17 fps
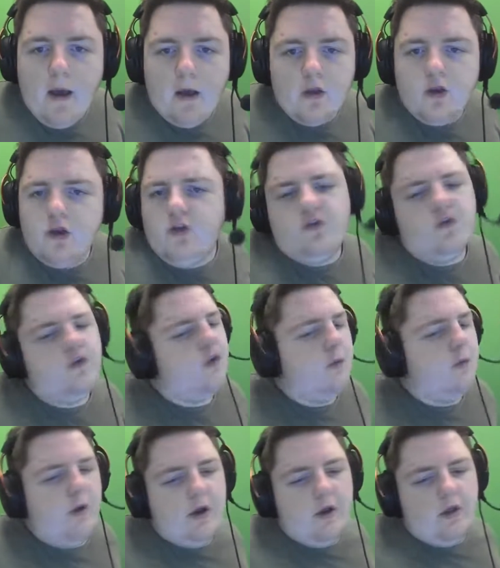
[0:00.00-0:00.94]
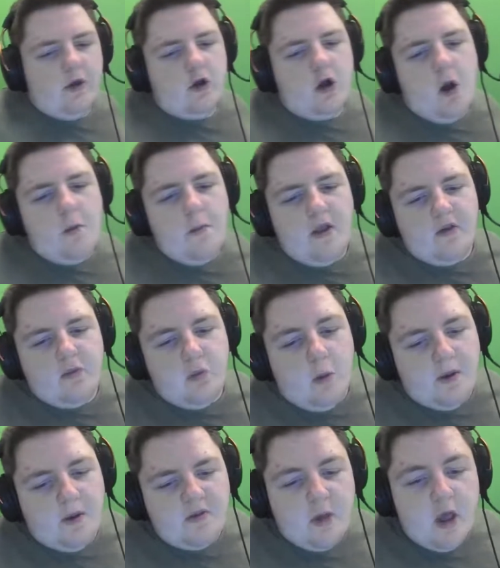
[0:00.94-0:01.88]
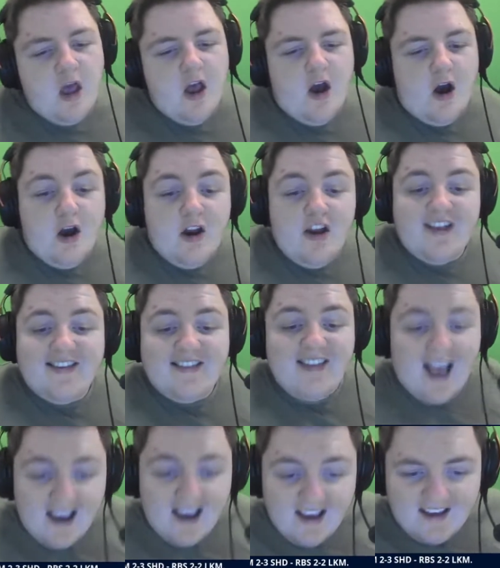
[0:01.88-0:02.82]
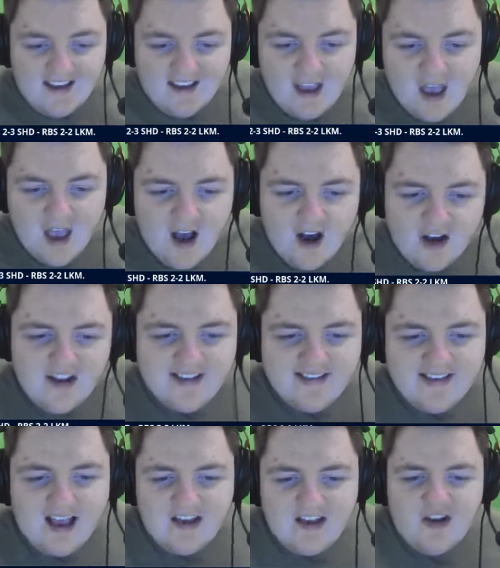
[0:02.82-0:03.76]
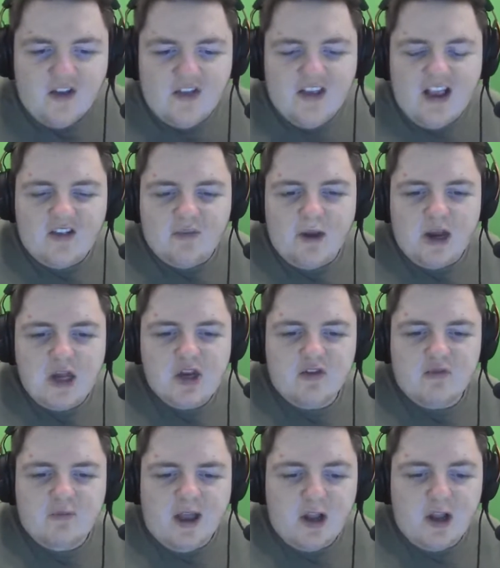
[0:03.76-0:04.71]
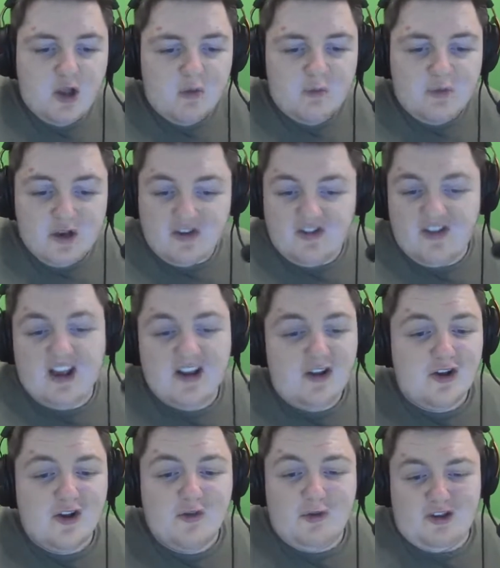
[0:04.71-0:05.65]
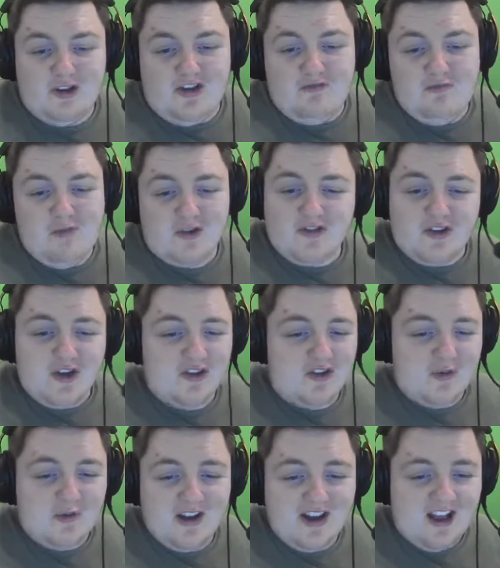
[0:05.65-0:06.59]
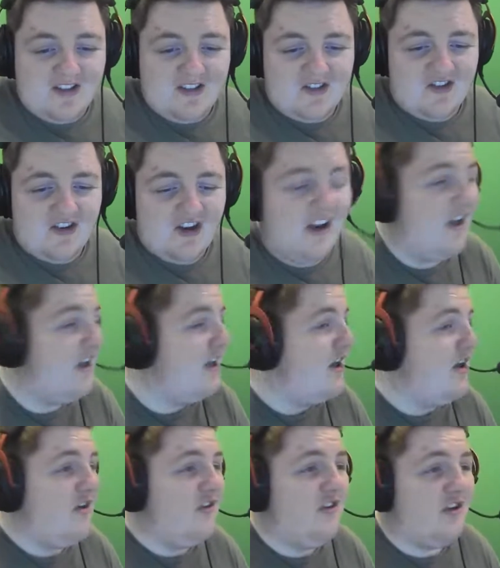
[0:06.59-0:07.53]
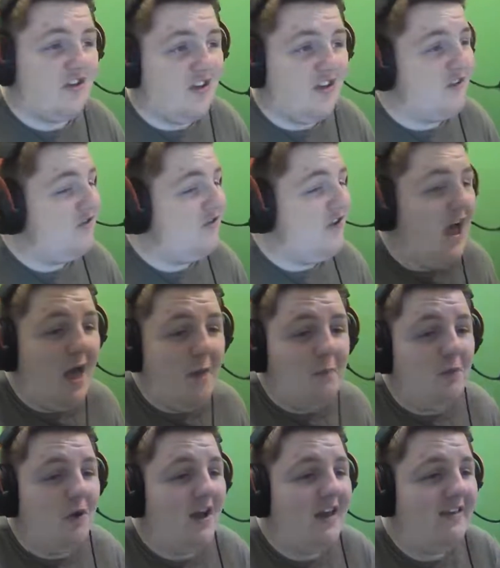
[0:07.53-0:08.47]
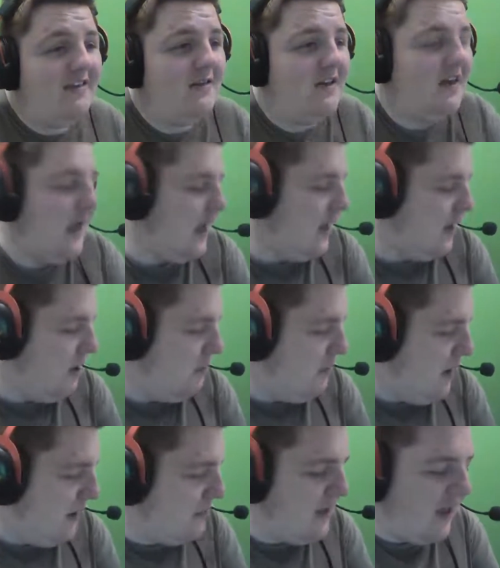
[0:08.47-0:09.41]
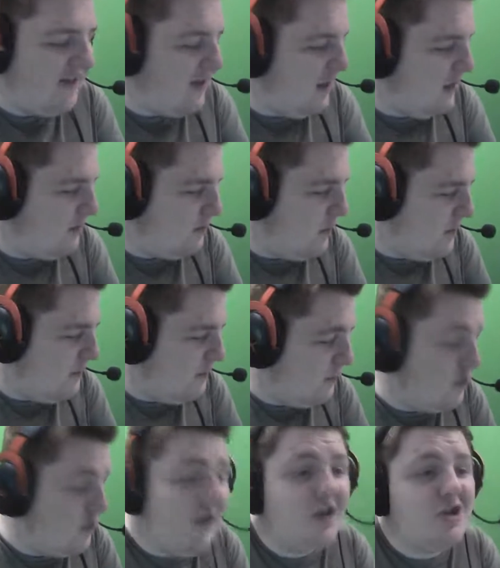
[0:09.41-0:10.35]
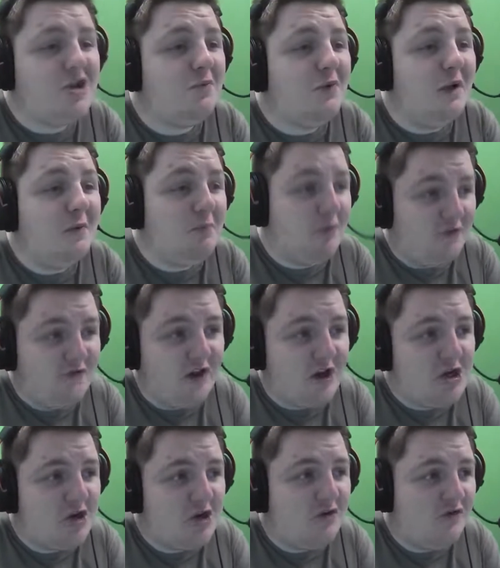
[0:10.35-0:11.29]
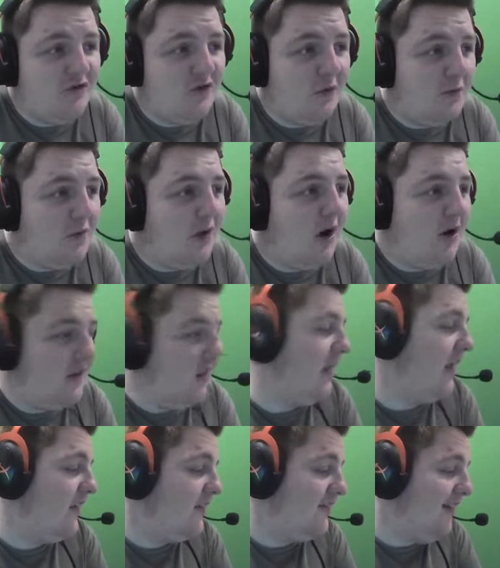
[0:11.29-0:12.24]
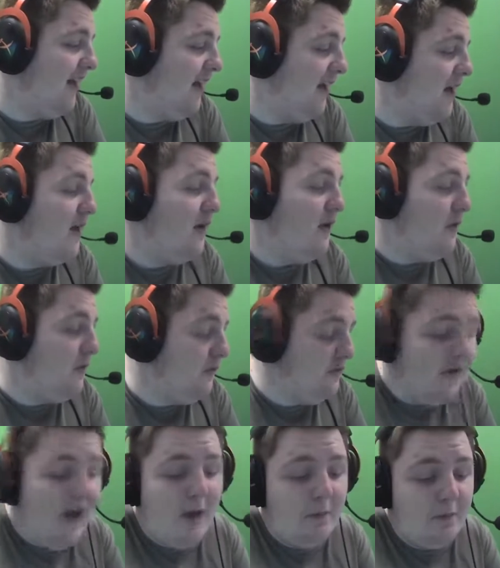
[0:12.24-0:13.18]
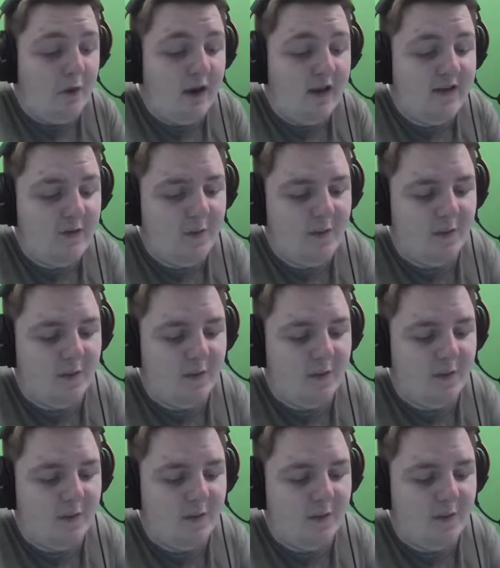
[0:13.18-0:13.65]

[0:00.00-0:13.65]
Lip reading: Just some read of the comments. On a side note, the ex-manager of my club just led Lokomotiv Moscow to a nice draw. But fair play to. I'm guessing unless you play professional football, like fair play to him.